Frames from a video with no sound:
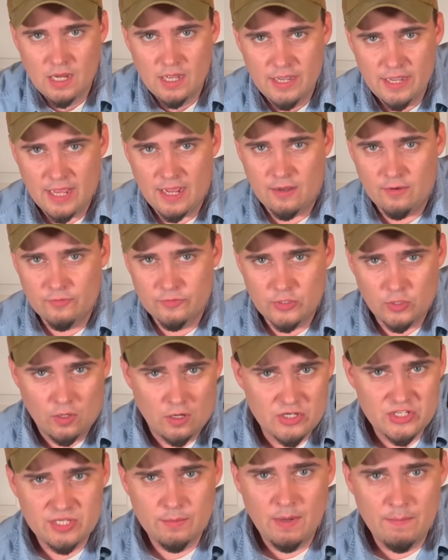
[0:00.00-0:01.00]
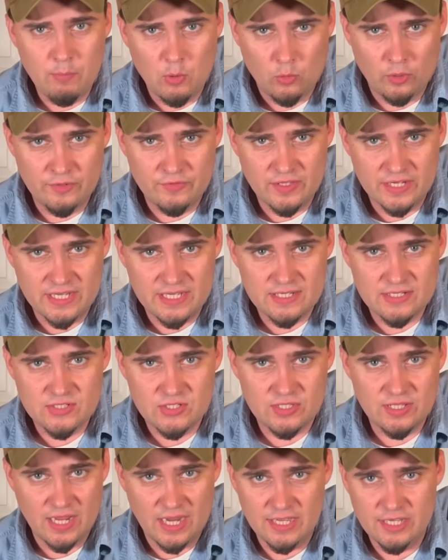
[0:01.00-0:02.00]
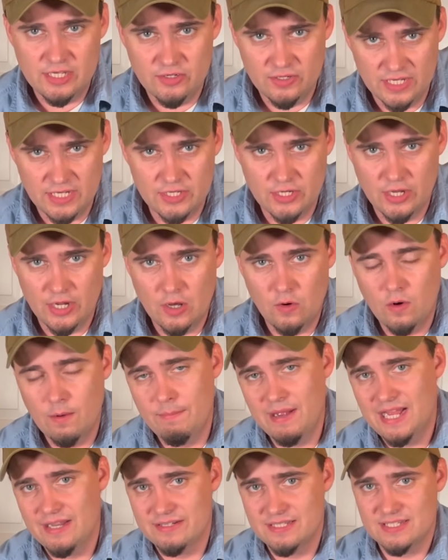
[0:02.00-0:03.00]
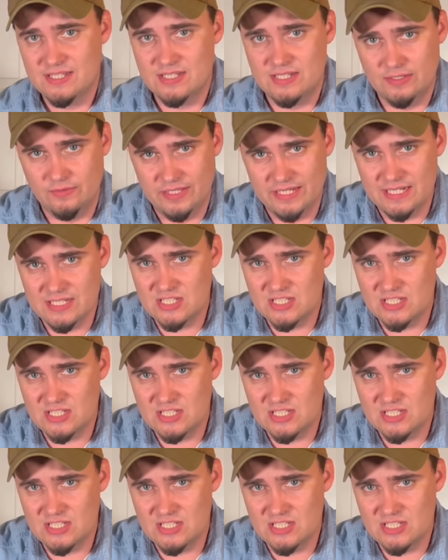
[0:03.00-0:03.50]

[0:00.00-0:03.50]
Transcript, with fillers: Now, there are some important things that you need to know about distilling,